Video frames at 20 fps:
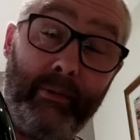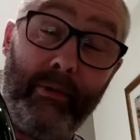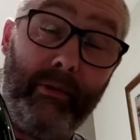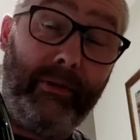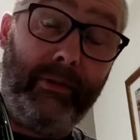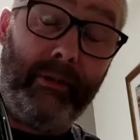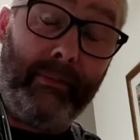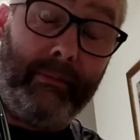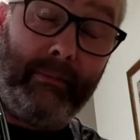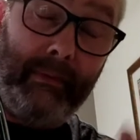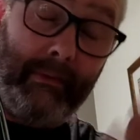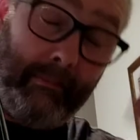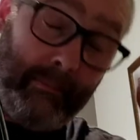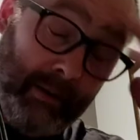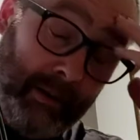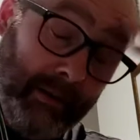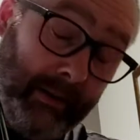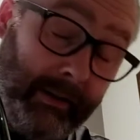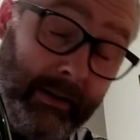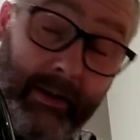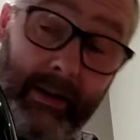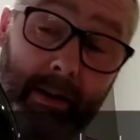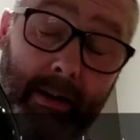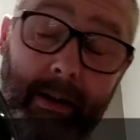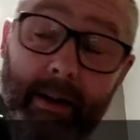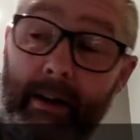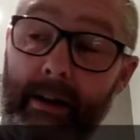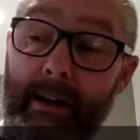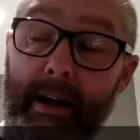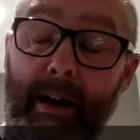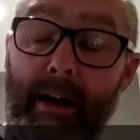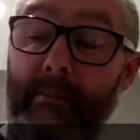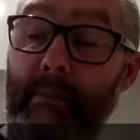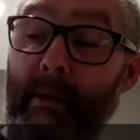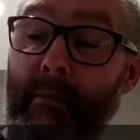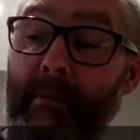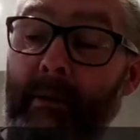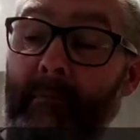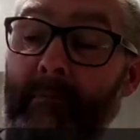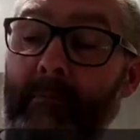both of them, but can't
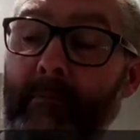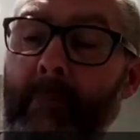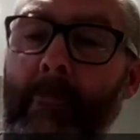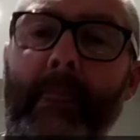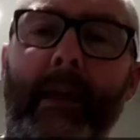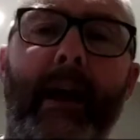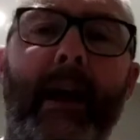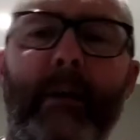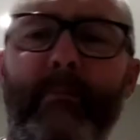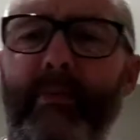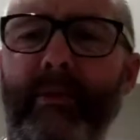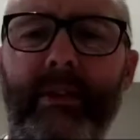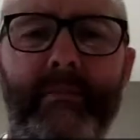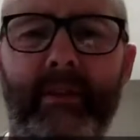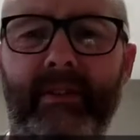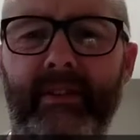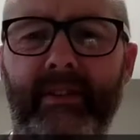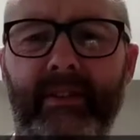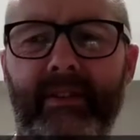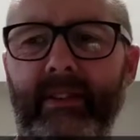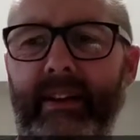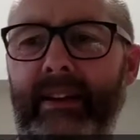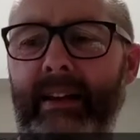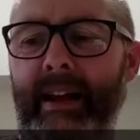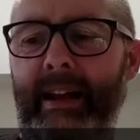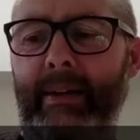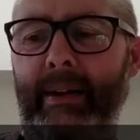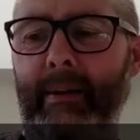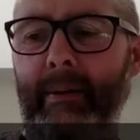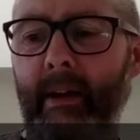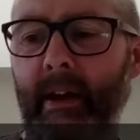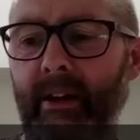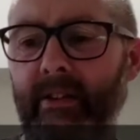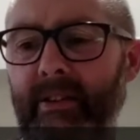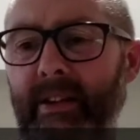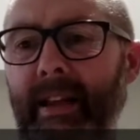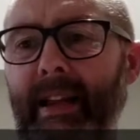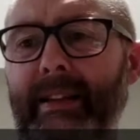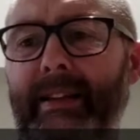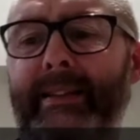remember. I'll put them on the screen. Anyway,
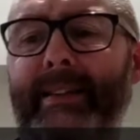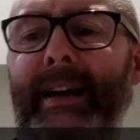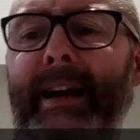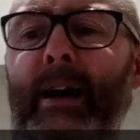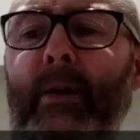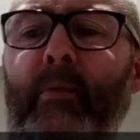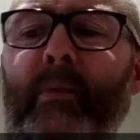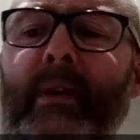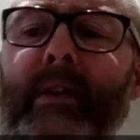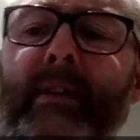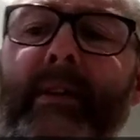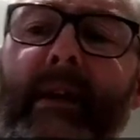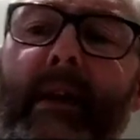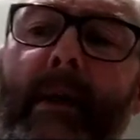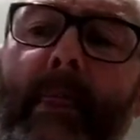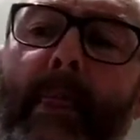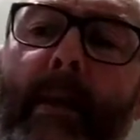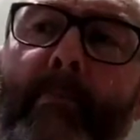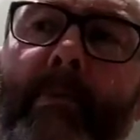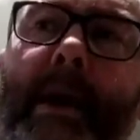so let's start with the